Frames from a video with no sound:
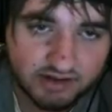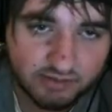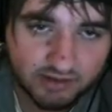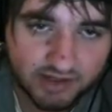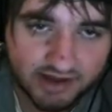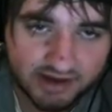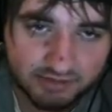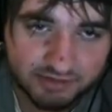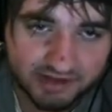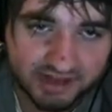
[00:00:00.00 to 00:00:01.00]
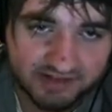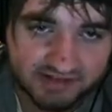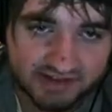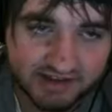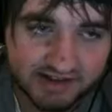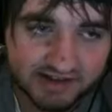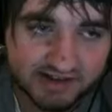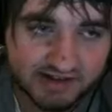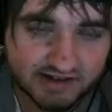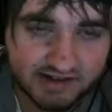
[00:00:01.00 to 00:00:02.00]
Well, that complicates things.
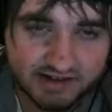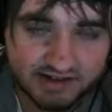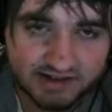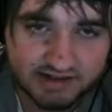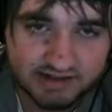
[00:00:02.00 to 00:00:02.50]
I